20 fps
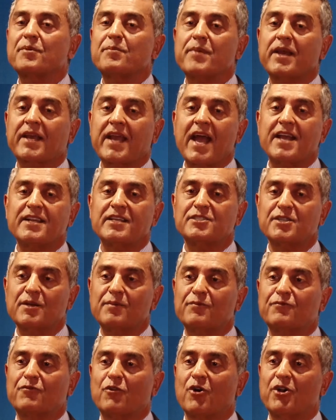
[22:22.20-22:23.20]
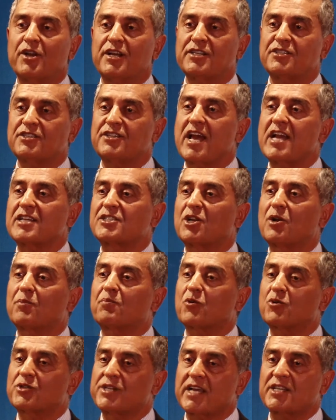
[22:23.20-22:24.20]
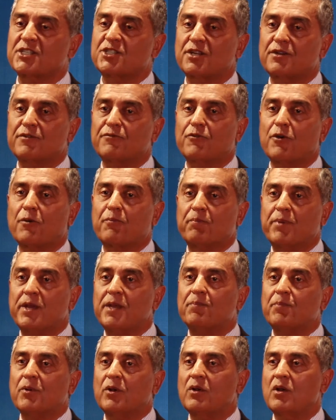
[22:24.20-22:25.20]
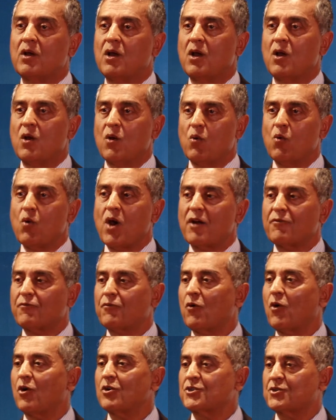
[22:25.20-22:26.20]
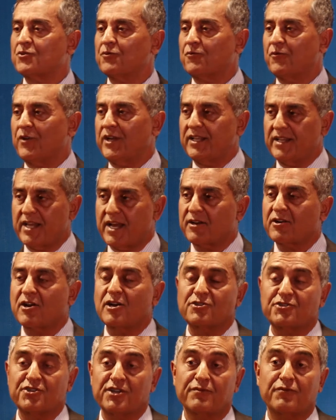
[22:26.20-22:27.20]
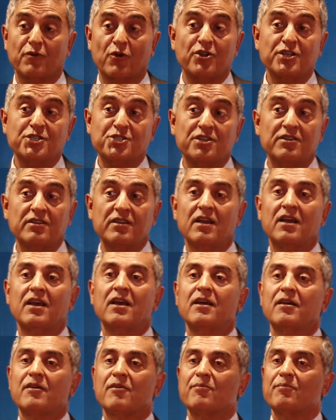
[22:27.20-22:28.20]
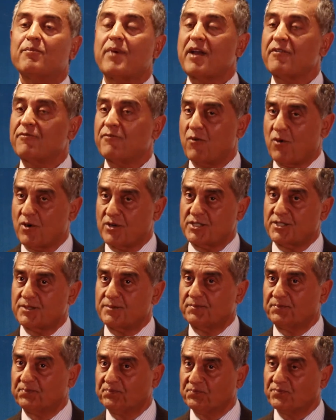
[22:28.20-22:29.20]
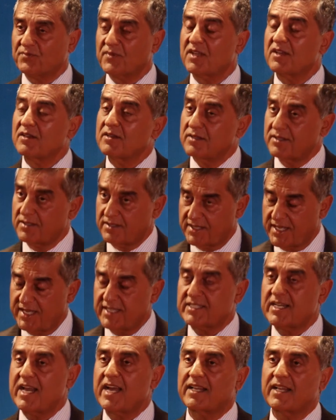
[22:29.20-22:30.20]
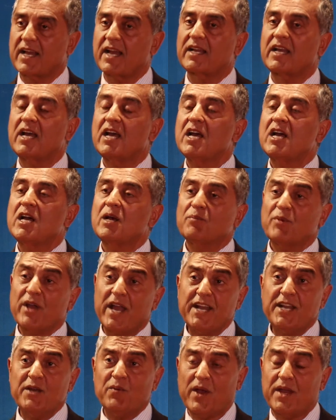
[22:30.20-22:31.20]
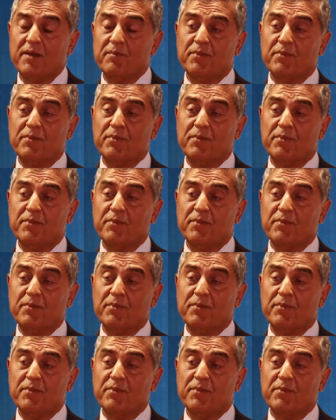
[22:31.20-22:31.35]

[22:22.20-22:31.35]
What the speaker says: a mechanism for international protection for people who are forced to flee their country of origin by force. Things like that. But anyway,